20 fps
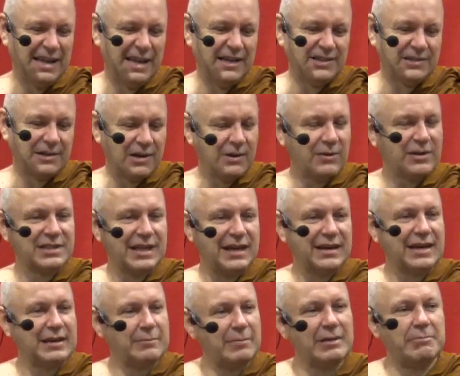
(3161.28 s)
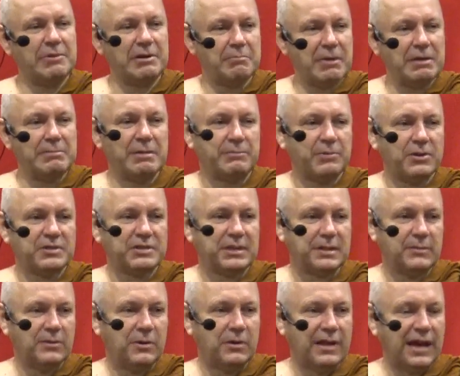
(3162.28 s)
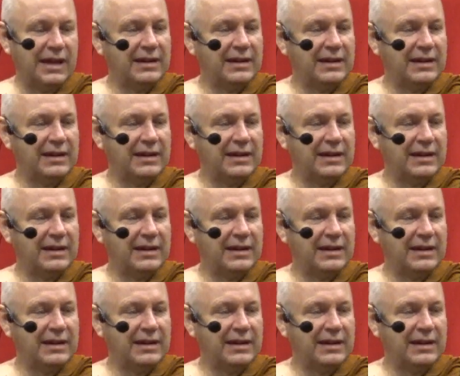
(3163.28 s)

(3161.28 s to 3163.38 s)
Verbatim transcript: So it looks like it may be, may be possible,